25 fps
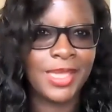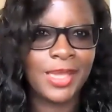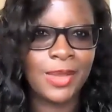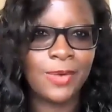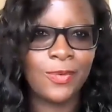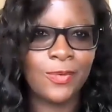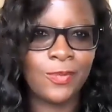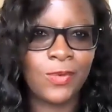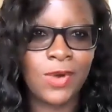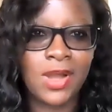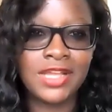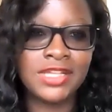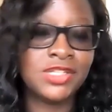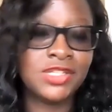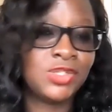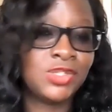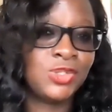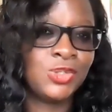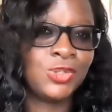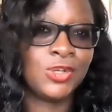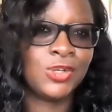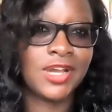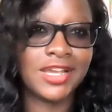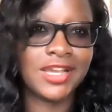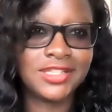why did
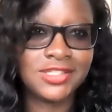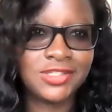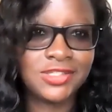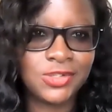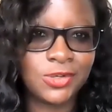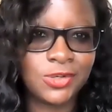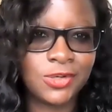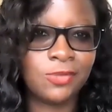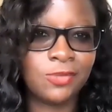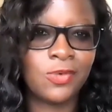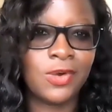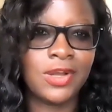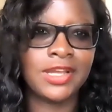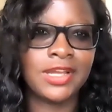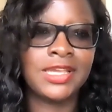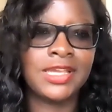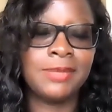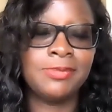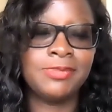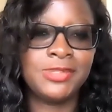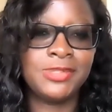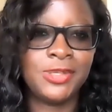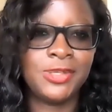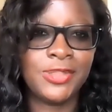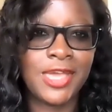you guys join, and what
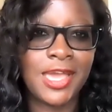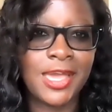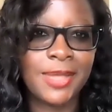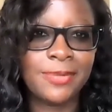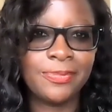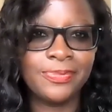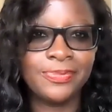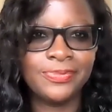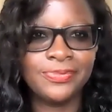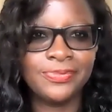keeps you there?